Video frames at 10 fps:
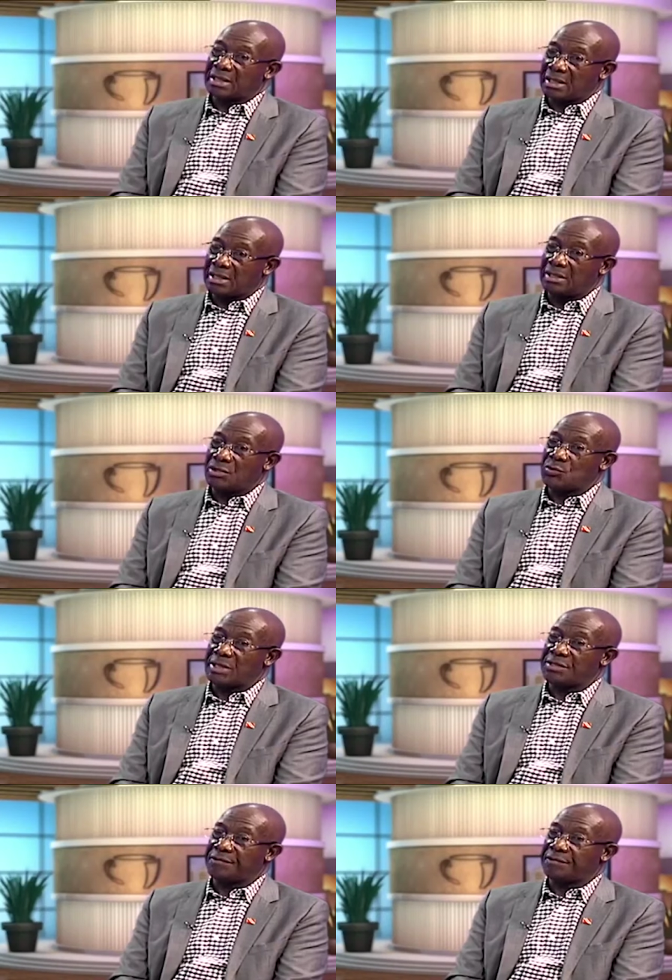here in
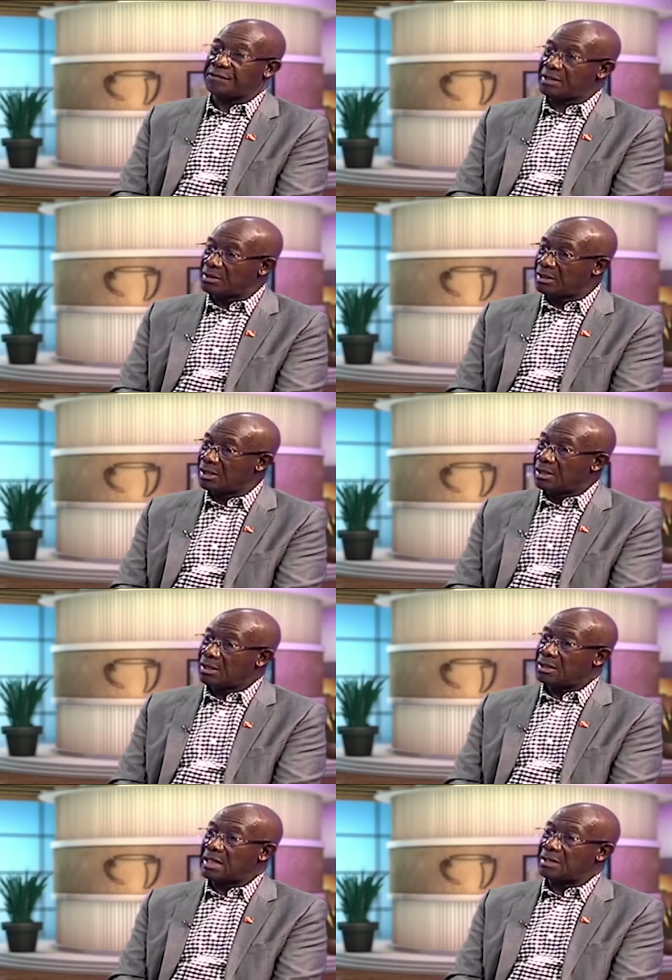2015.
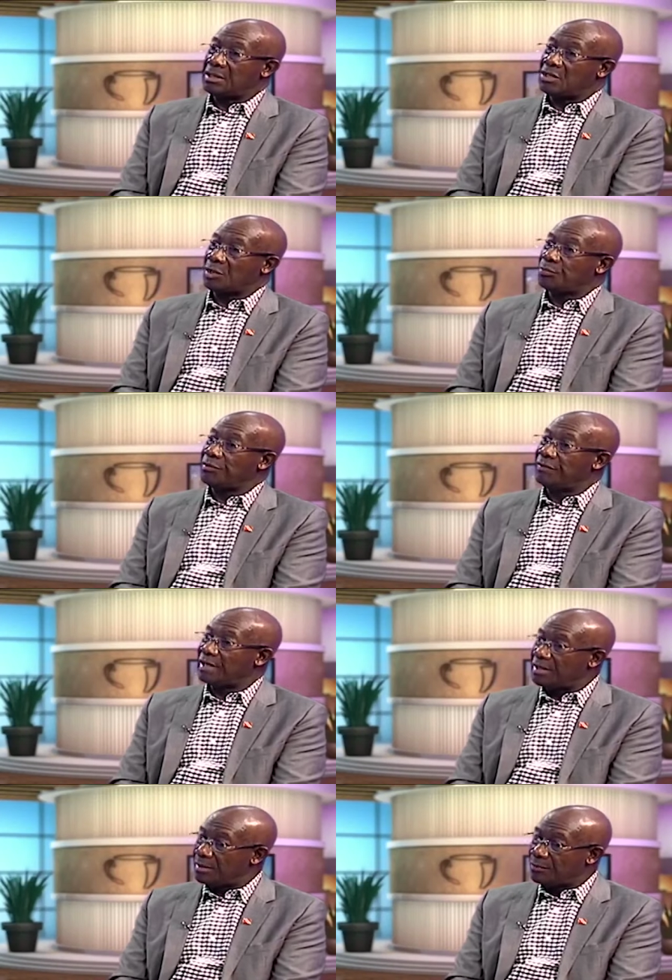That did not
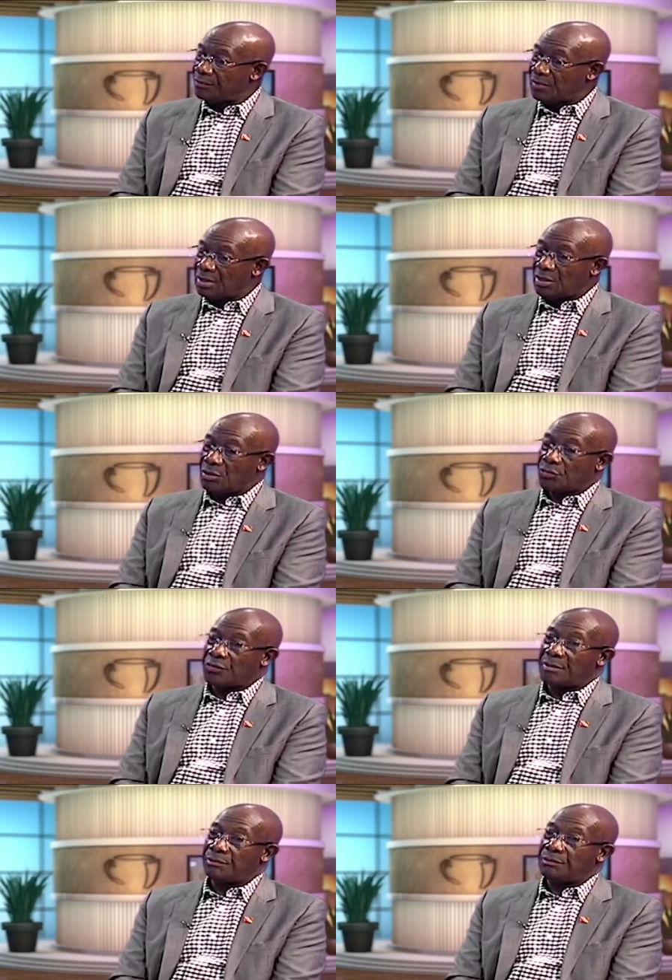prevent them
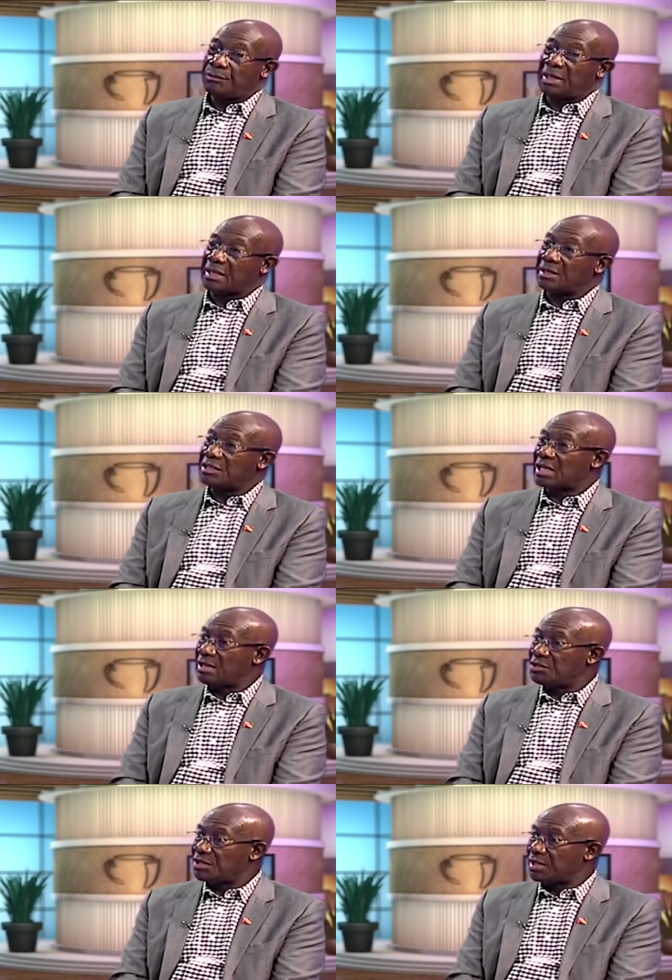from making the
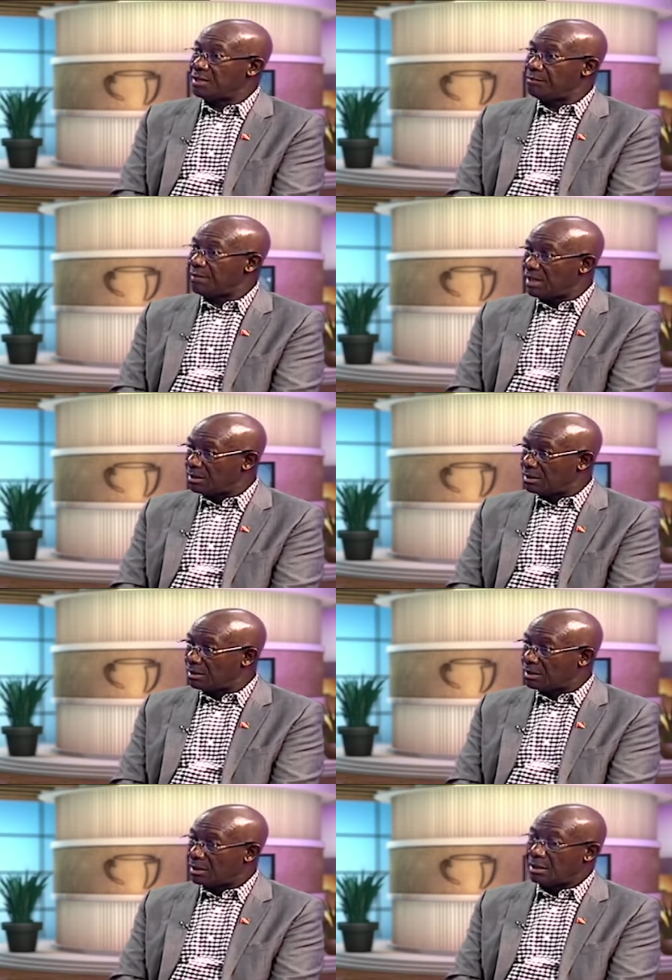challenge that they made
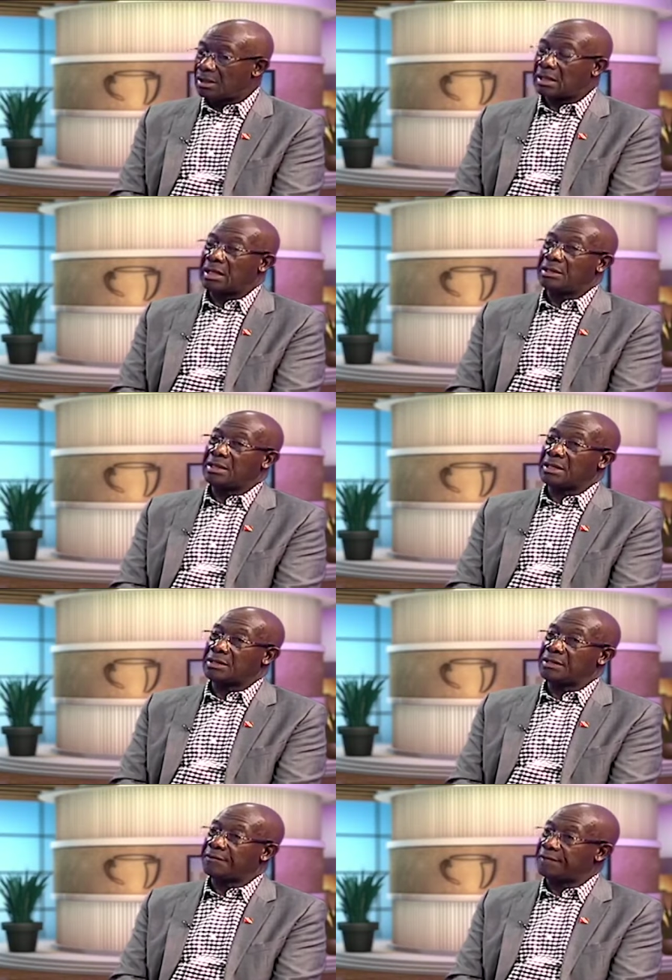and that
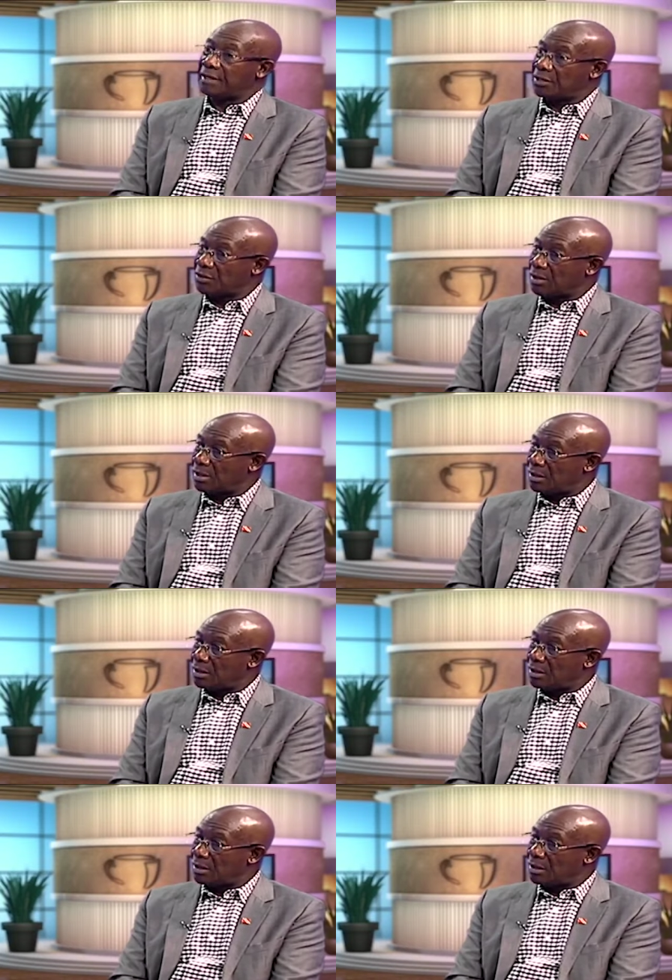they failed to